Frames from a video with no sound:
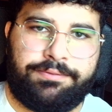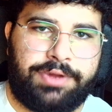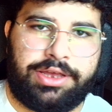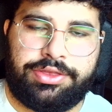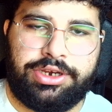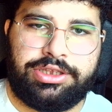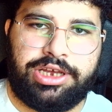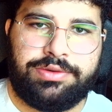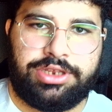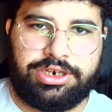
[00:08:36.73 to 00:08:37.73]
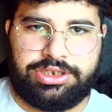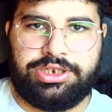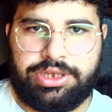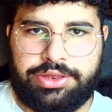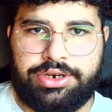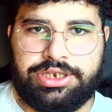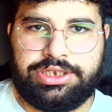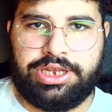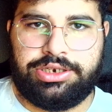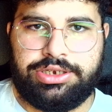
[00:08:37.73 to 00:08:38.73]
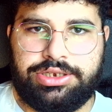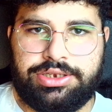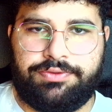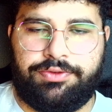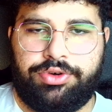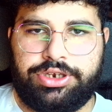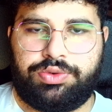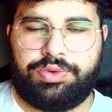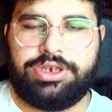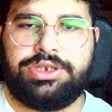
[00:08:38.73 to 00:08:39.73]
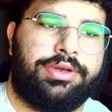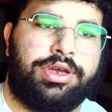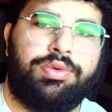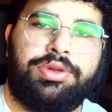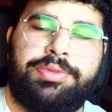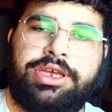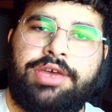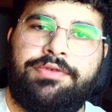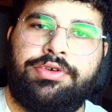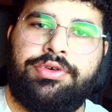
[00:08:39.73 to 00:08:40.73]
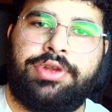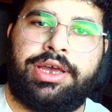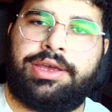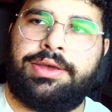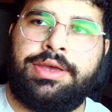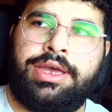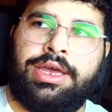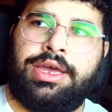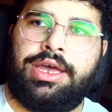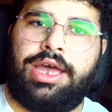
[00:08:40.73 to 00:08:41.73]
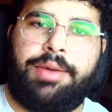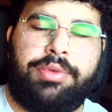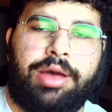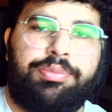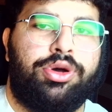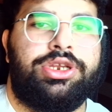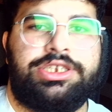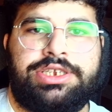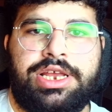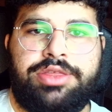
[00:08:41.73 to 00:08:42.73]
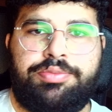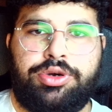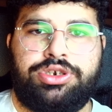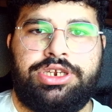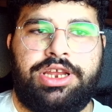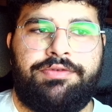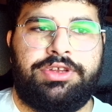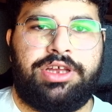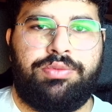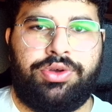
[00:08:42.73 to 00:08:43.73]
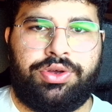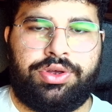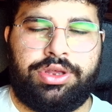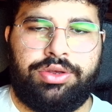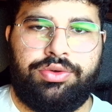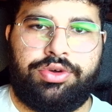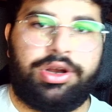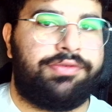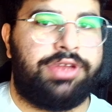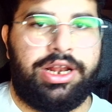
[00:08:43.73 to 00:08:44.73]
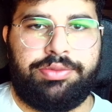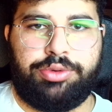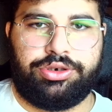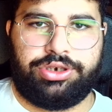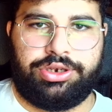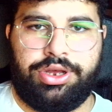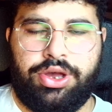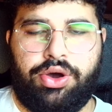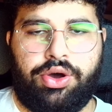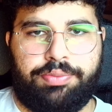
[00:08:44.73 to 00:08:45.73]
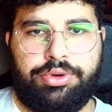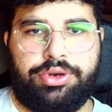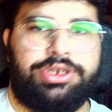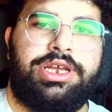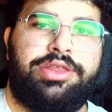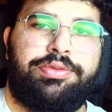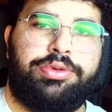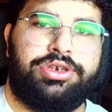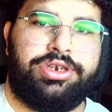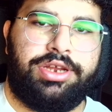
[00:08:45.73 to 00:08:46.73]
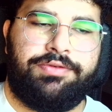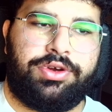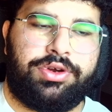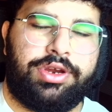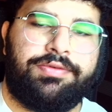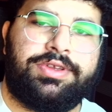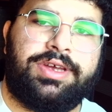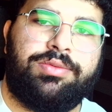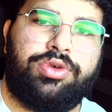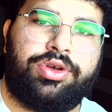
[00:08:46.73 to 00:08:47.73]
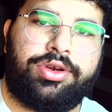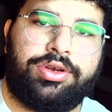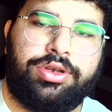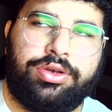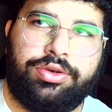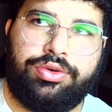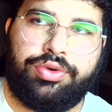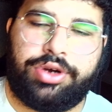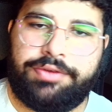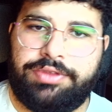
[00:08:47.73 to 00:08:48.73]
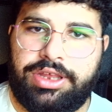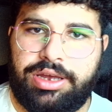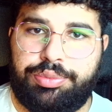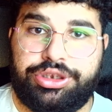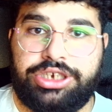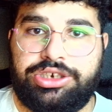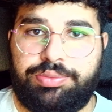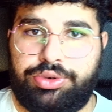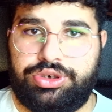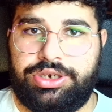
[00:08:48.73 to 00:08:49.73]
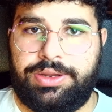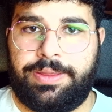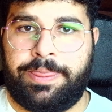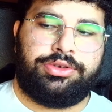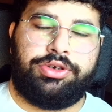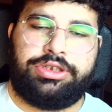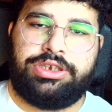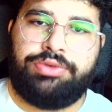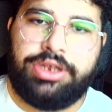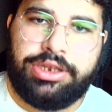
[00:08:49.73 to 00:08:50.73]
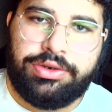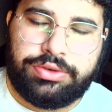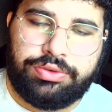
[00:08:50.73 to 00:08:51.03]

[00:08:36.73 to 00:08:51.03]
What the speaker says: like 3 times, there's 3 stages for each quest, he will be giving you like a bonus health potion every time you craft a health potion, or a bonus health potion every time you craft a protection potion. So it's a really